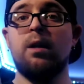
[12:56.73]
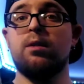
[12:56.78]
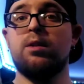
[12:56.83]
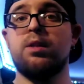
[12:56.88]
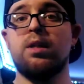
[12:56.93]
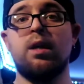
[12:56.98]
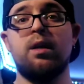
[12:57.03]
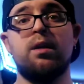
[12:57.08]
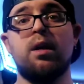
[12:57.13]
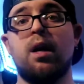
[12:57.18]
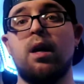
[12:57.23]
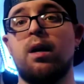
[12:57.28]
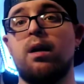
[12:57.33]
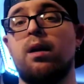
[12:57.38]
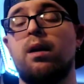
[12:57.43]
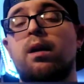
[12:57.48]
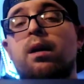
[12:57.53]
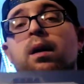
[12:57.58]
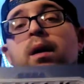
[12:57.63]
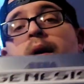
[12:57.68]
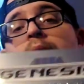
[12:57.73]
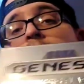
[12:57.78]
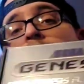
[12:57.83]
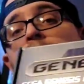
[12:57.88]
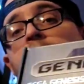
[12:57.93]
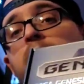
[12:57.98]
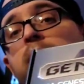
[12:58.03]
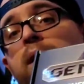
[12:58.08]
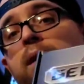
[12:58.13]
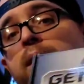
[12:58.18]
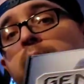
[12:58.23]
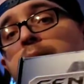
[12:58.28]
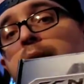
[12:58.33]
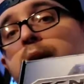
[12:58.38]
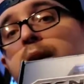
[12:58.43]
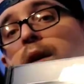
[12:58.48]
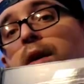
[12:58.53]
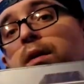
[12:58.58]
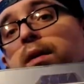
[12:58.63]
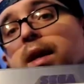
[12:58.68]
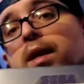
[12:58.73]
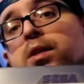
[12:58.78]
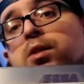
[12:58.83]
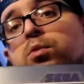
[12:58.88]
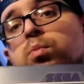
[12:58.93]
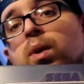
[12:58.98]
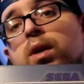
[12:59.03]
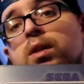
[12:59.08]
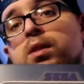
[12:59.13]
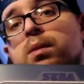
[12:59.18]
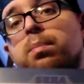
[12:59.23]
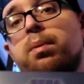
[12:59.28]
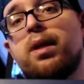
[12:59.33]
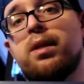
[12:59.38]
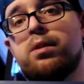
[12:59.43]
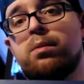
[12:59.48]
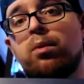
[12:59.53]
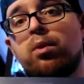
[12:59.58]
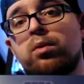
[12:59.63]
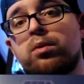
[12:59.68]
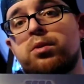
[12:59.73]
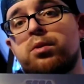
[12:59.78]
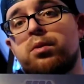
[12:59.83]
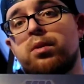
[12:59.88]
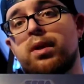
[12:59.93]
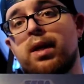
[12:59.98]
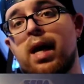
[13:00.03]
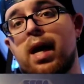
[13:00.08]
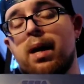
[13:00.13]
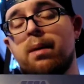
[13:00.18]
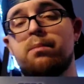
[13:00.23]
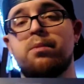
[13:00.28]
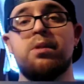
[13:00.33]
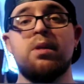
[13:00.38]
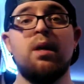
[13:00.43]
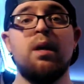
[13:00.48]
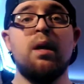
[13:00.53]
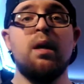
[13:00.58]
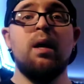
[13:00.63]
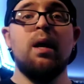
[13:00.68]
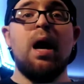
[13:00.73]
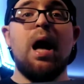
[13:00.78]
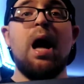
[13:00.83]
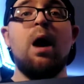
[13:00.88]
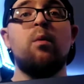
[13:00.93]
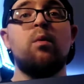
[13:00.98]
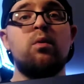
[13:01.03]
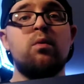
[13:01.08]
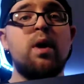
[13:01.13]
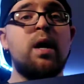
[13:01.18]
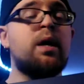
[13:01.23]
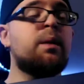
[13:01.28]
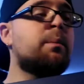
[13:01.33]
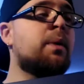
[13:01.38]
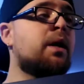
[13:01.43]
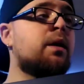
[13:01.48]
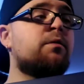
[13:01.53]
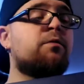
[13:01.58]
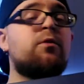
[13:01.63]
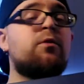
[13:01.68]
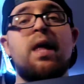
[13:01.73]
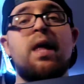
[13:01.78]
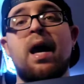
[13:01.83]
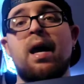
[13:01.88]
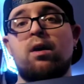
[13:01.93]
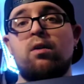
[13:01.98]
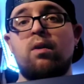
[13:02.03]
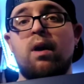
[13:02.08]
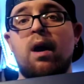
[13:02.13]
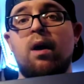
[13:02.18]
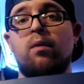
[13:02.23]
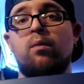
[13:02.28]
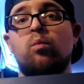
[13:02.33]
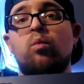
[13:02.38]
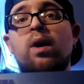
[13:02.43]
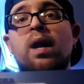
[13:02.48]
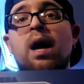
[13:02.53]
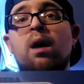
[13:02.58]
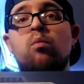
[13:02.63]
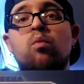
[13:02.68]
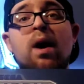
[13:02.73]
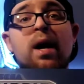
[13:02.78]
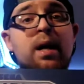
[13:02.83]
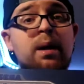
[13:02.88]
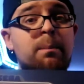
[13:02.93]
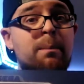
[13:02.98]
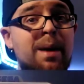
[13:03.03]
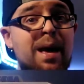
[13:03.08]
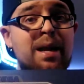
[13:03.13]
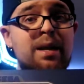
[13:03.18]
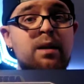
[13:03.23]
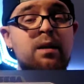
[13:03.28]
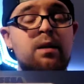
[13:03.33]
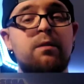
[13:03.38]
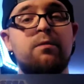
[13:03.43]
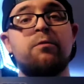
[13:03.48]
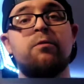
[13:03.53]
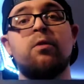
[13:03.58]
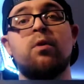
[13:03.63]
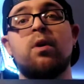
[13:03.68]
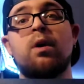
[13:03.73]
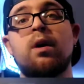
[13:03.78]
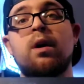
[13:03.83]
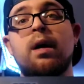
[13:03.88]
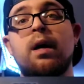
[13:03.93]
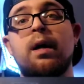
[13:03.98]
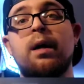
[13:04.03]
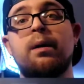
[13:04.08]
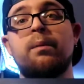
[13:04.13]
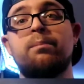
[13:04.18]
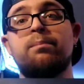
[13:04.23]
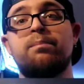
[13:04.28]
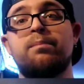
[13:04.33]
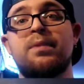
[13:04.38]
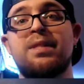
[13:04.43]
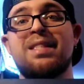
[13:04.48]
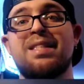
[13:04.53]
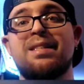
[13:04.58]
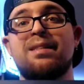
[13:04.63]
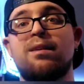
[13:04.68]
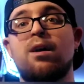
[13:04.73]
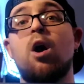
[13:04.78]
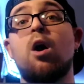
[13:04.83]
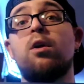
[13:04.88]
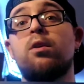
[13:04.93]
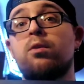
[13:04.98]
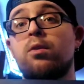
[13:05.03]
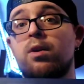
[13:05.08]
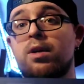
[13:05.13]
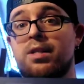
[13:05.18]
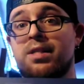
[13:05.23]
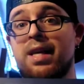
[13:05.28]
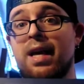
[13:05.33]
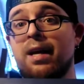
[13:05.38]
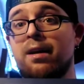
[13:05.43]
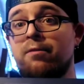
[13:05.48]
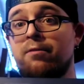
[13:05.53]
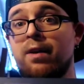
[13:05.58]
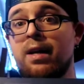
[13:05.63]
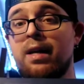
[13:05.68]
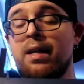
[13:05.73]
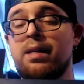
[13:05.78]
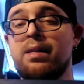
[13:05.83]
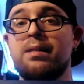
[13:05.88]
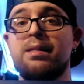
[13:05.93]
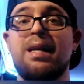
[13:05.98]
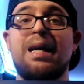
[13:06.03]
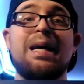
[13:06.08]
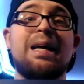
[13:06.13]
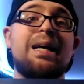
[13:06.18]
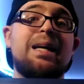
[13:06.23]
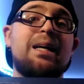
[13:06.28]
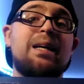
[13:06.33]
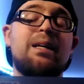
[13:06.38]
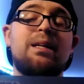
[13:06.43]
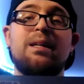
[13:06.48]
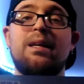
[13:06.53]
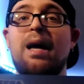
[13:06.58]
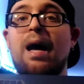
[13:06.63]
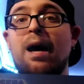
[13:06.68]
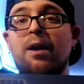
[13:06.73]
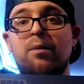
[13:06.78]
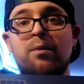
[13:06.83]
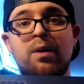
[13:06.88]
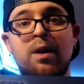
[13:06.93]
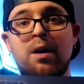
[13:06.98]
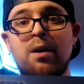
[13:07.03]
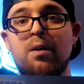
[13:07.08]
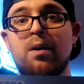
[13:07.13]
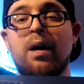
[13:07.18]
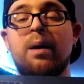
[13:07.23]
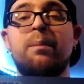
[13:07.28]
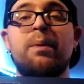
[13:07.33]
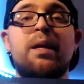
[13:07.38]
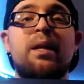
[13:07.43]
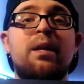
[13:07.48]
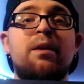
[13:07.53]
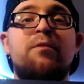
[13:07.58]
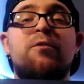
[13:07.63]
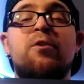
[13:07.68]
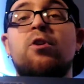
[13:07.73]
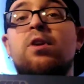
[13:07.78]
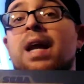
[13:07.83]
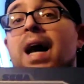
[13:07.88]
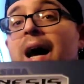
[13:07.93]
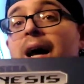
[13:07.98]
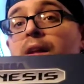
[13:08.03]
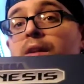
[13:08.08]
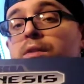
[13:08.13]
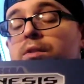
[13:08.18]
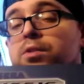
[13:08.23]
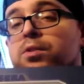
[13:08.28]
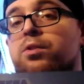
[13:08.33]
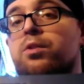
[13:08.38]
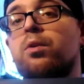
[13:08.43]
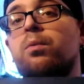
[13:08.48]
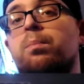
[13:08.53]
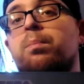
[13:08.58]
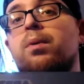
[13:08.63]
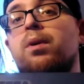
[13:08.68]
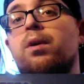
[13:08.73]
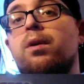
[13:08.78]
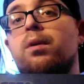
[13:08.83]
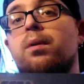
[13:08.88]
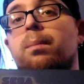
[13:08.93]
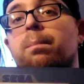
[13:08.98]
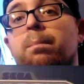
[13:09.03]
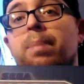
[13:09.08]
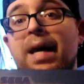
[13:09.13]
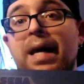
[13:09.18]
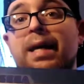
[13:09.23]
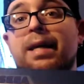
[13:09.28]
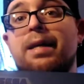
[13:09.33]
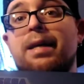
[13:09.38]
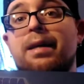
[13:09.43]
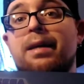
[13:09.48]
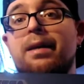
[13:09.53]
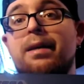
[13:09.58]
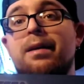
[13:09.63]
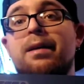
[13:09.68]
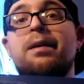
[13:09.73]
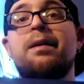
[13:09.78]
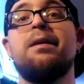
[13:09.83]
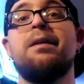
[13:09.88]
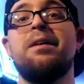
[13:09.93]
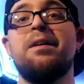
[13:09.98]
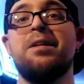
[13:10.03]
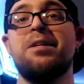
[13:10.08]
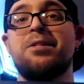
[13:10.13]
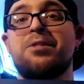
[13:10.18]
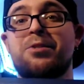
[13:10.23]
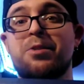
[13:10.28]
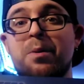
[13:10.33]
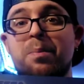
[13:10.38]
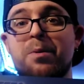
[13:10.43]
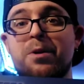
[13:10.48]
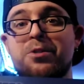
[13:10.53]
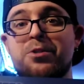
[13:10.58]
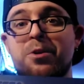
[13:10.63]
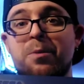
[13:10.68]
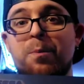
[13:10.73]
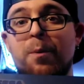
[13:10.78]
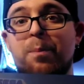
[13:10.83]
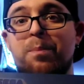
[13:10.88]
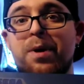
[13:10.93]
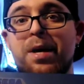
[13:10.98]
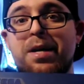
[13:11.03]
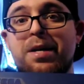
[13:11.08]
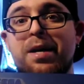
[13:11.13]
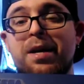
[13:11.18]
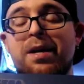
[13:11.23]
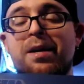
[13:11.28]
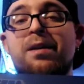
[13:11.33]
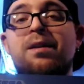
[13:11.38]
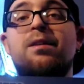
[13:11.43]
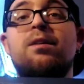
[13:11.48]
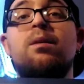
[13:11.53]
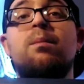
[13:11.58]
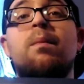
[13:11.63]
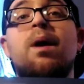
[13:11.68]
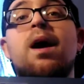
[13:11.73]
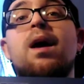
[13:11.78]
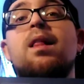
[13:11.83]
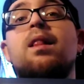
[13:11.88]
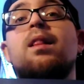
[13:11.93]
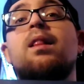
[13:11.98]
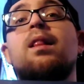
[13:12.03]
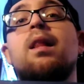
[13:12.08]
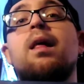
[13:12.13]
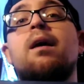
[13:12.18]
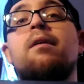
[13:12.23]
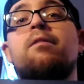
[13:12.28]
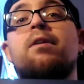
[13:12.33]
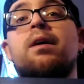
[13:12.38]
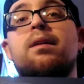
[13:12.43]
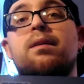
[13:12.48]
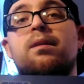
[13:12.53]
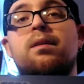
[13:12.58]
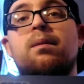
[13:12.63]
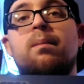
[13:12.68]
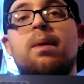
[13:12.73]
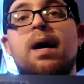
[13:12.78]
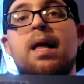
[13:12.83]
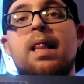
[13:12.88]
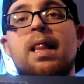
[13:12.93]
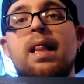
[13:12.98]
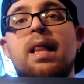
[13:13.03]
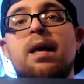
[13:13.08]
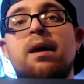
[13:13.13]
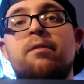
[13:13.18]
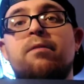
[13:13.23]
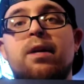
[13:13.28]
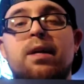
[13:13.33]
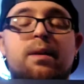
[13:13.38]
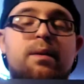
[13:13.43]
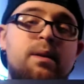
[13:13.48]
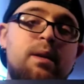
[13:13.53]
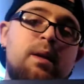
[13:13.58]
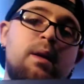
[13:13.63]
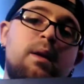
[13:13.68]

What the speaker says: son, daughter, that just wants to play some old school games. I would recommend that crowd. Would I recommend it for hardcore Sega fans? I don't know. I mean, if you're not super picky, super picky, you might love it. You might love it.